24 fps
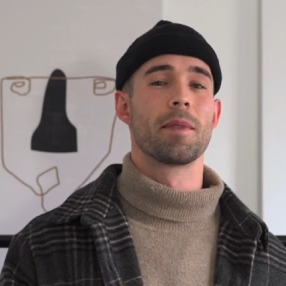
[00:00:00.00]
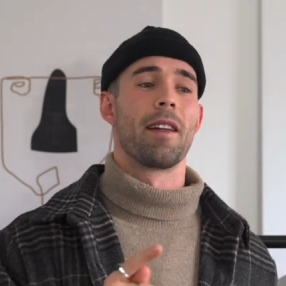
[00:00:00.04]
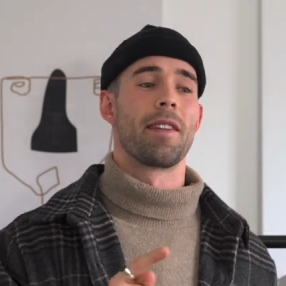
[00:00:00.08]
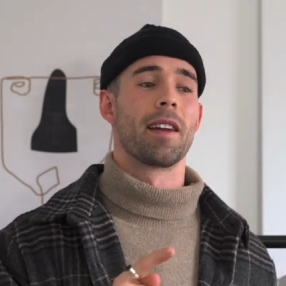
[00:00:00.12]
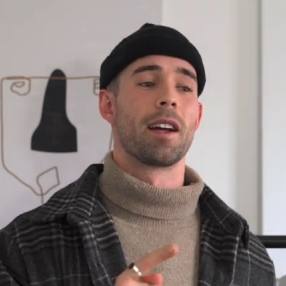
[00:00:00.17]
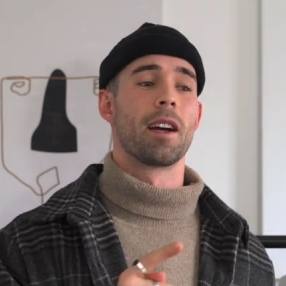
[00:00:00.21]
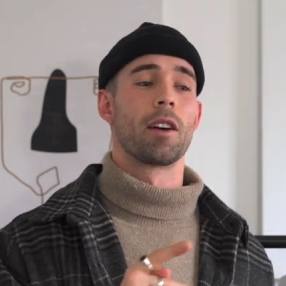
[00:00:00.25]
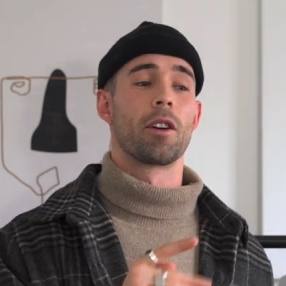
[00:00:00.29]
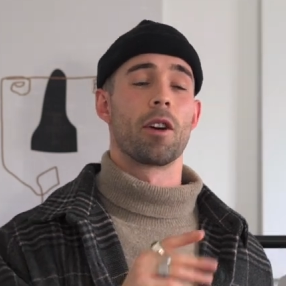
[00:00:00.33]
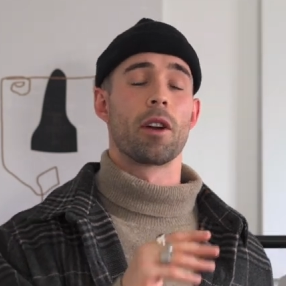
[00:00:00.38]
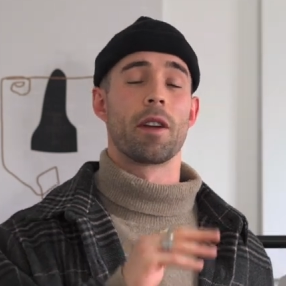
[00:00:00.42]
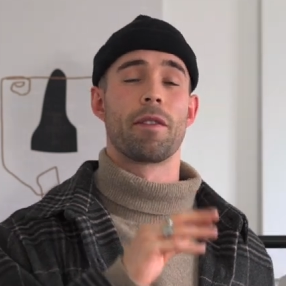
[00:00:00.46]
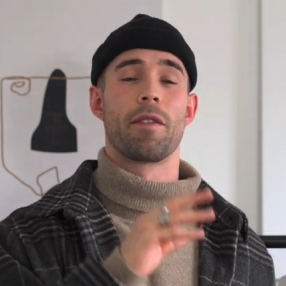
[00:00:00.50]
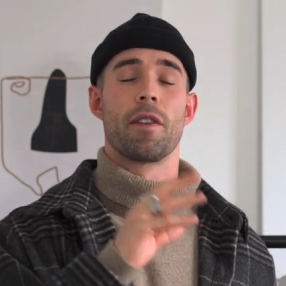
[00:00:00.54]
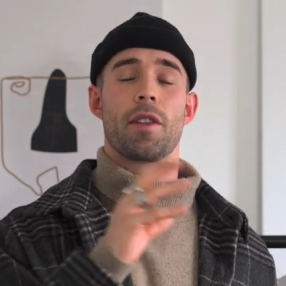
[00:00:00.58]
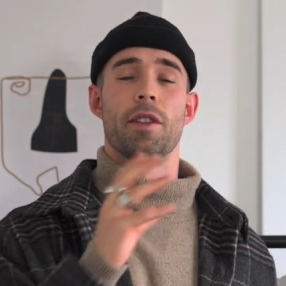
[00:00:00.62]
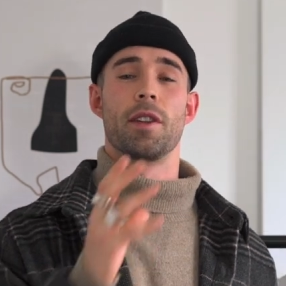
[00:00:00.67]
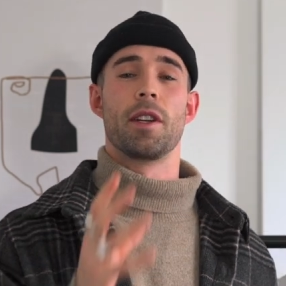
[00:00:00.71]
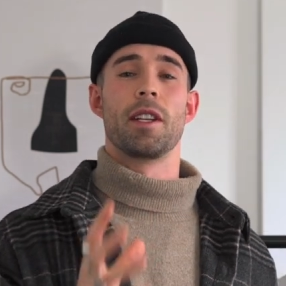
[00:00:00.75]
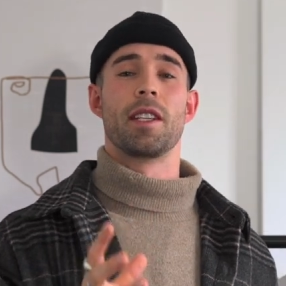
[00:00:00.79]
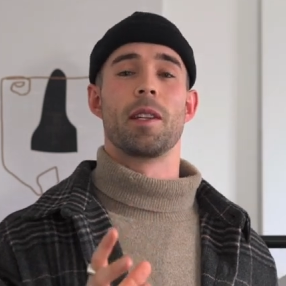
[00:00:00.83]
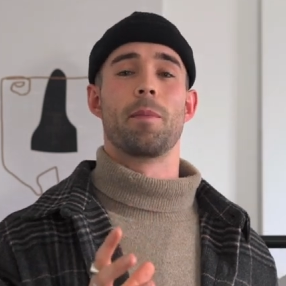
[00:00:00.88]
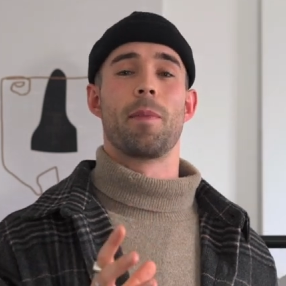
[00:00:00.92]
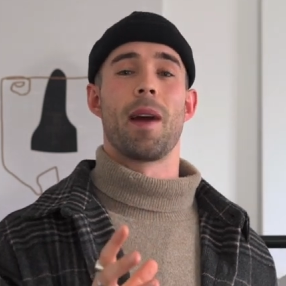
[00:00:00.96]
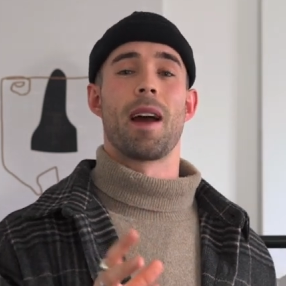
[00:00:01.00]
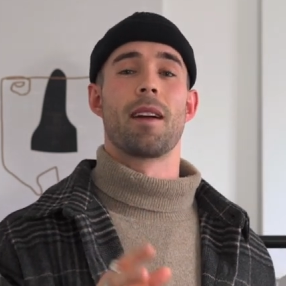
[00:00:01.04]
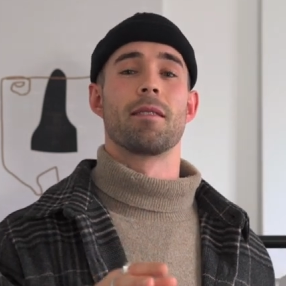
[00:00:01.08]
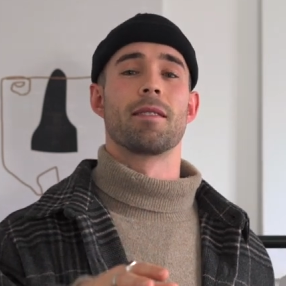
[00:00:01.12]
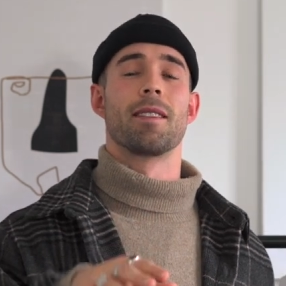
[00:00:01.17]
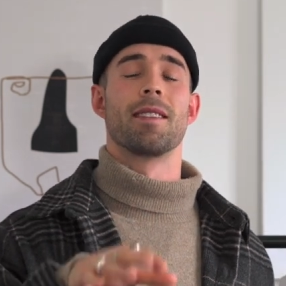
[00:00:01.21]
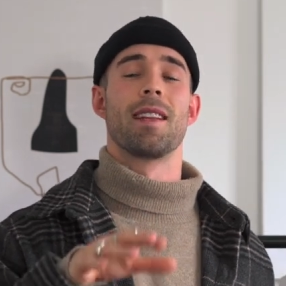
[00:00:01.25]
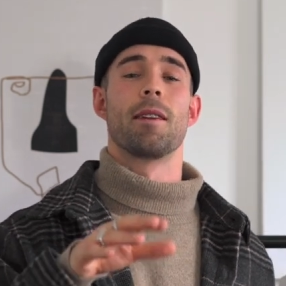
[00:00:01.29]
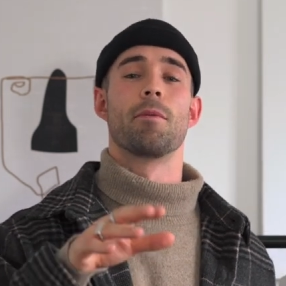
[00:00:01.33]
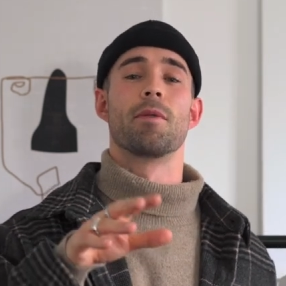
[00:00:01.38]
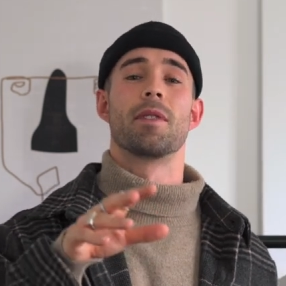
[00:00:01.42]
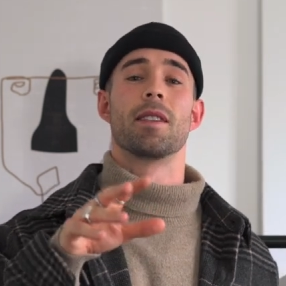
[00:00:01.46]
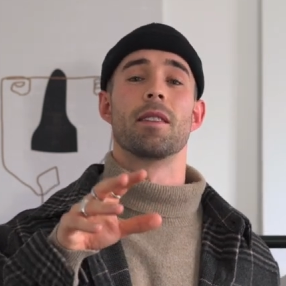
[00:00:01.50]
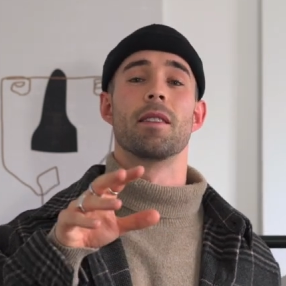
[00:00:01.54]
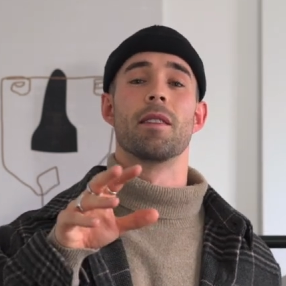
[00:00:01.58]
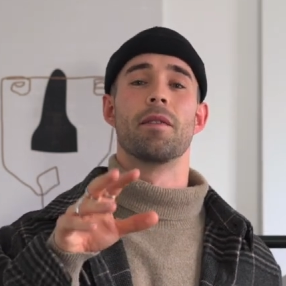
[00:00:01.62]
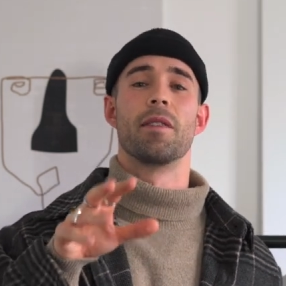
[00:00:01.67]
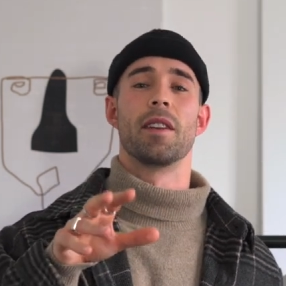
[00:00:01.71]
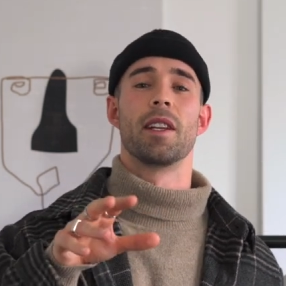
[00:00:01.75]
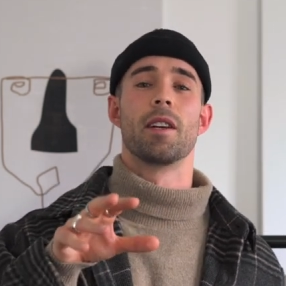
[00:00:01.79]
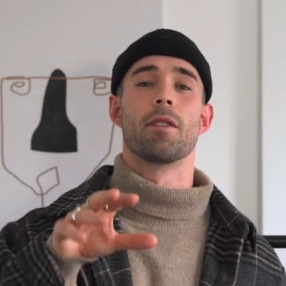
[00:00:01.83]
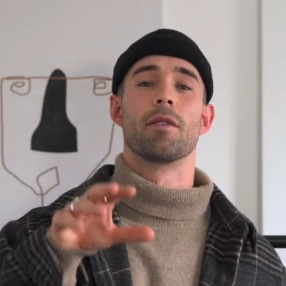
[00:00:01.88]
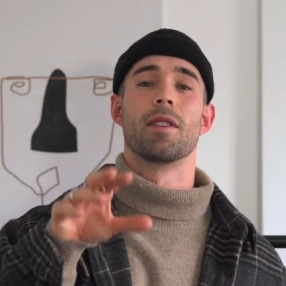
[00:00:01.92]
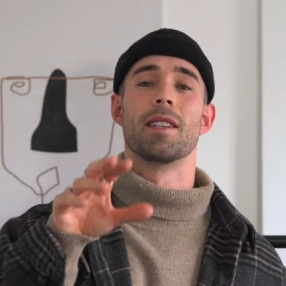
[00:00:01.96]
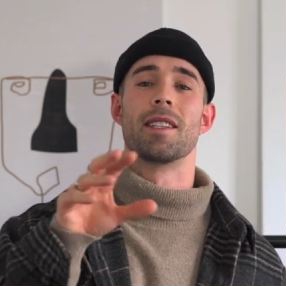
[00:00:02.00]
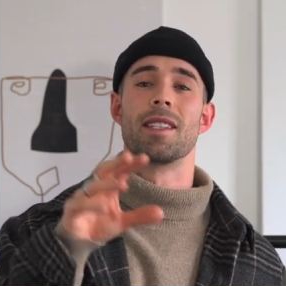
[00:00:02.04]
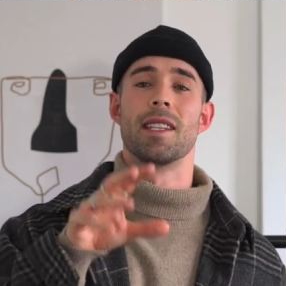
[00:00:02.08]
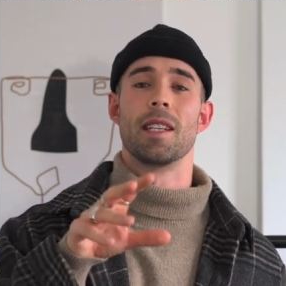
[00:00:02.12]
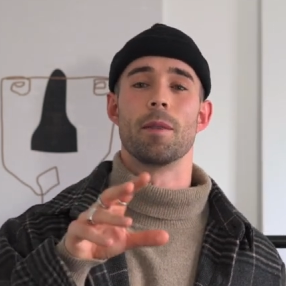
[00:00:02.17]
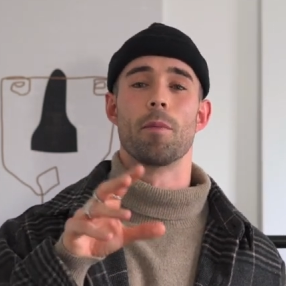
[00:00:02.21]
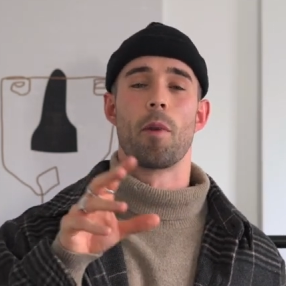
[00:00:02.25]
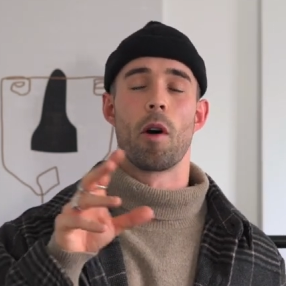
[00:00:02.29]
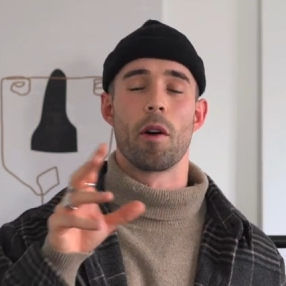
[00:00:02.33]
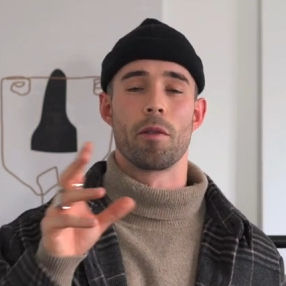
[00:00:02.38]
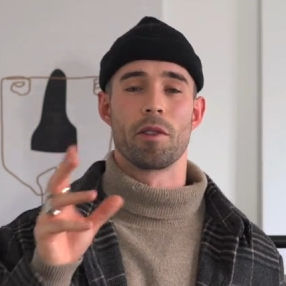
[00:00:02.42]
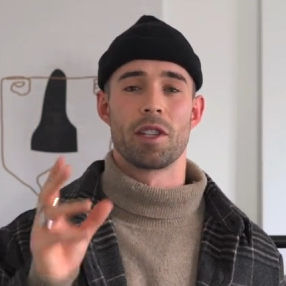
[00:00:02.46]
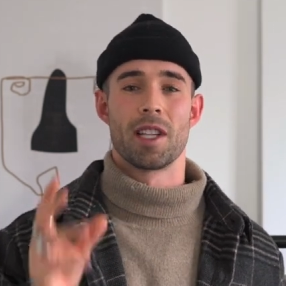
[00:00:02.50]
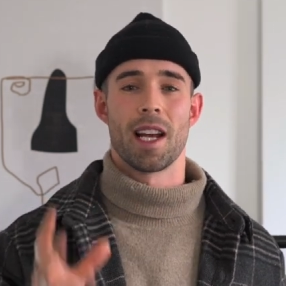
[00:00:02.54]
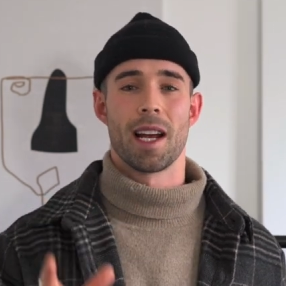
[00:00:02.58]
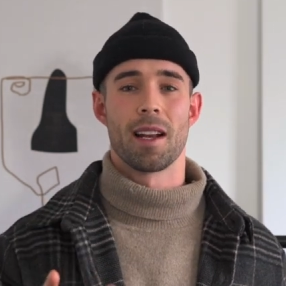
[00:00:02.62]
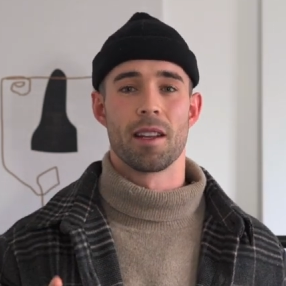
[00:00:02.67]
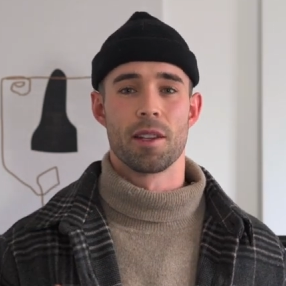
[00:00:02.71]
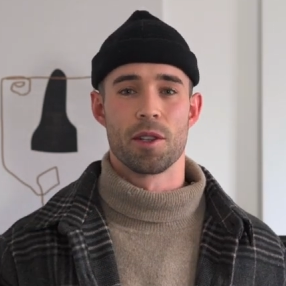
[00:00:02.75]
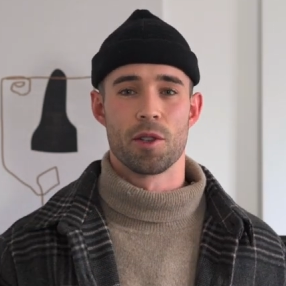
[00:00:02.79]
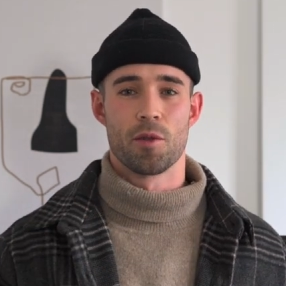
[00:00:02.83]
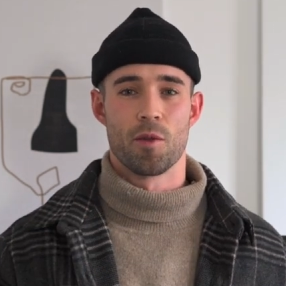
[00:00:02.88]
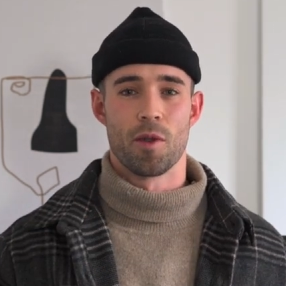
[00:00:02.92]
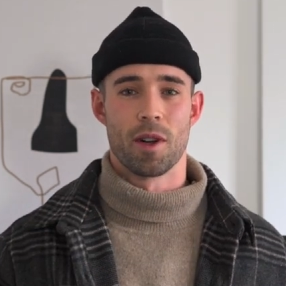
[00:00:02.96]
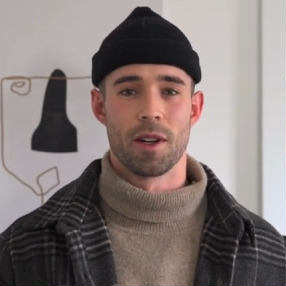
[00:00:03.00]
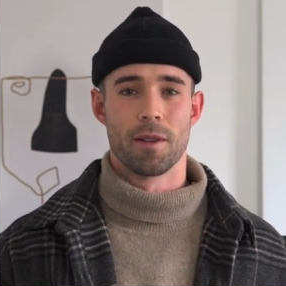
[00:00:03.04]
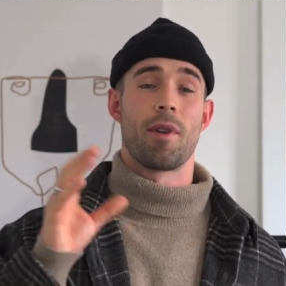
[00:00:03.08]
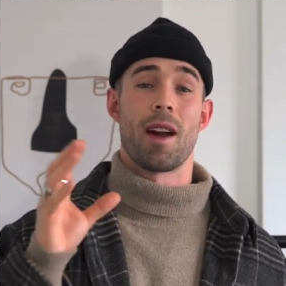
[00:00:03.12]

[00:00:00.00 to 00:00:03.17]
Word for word: I think I got it for 30 pounds and that was in the video, the Depop challenge one.